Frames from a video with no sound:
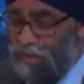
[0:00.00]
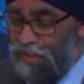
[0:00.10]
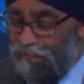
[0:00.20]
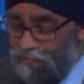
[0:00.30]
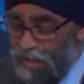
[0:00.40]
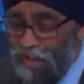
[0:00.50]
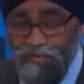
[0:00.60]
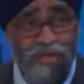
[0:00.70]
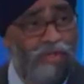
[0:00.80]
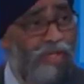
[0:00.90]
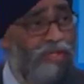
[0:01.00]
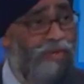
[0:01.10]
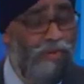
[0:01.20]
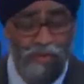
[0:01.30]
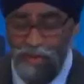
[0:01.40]
and five
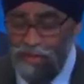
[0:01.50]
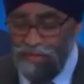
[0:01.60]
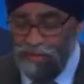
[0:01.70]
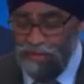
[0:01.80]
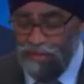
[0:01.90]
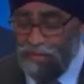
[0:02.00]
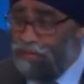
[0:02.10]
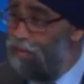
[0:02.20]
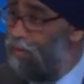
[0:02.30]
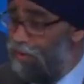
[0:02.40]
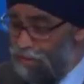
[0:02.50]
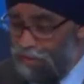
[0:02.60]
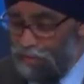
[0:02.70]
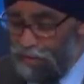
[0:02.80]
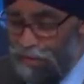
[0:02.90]
international organizations to British
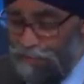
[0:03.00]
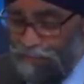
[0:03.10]
Columbia.